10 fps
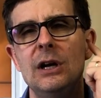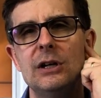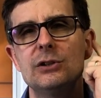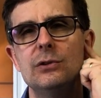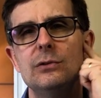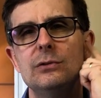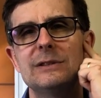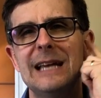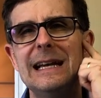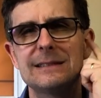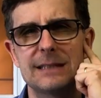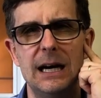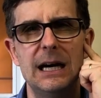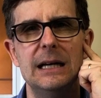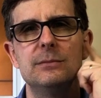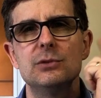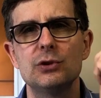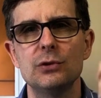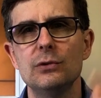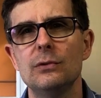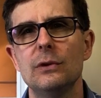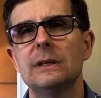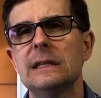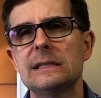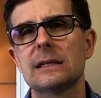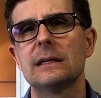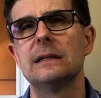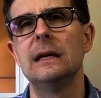to take time to listen,